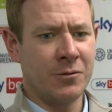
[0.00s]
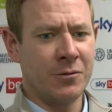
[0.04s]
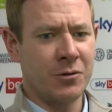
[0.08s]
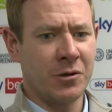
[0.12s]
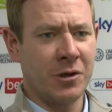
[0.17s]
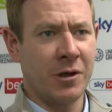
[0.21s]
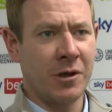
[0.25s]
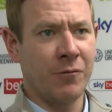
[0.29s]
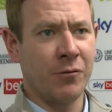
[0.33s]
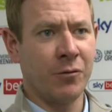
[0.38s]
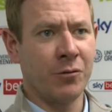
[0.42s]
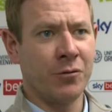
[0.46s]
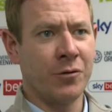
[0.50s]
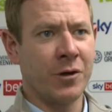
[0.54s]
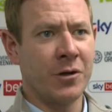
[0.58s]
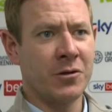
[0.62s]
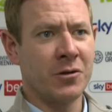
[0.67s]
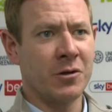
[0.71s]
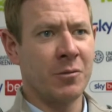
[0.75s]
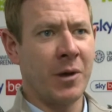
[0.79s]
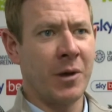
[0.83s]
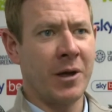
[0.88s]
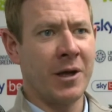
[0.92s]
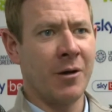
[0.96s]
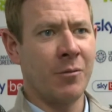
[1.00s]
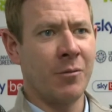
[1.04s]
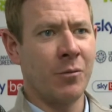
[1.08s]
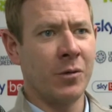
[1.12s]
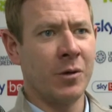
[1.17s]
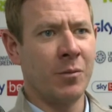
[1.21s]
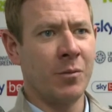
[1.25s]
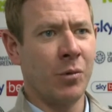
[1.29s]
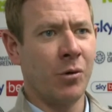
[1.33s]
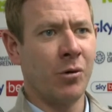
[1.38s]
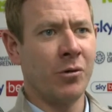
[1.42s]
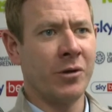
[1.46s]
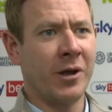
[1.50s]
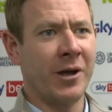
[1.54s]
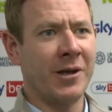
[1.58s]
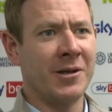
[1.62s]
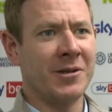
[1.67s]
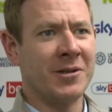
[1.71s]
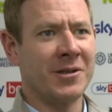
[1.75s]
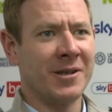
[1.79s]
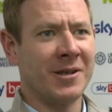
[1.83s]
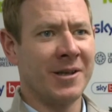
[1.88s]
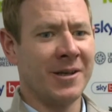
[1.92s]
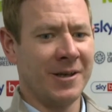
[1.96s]
You should never underestimate how important
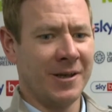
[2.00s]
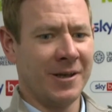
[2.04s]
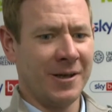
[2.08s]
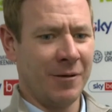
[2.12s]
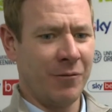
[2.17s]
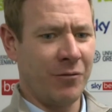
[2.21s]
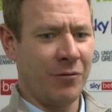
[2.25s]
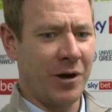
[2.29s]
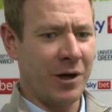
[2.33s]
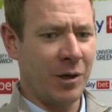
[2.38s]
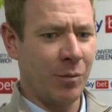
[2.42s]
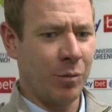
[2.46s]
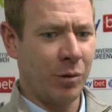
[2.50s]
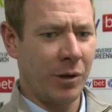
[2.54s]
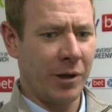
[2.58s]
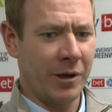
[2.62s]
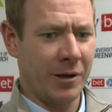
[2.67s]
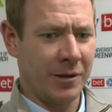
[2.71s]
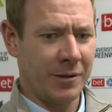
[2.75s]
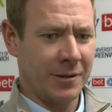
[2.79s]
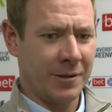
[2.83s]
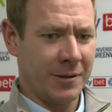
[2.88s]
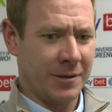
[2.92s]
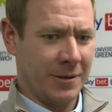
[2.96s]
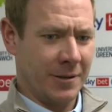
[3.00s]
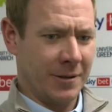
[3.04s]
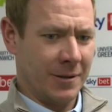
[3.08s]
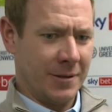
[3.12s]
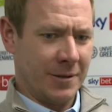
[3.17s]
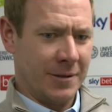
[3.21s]
that is for any player.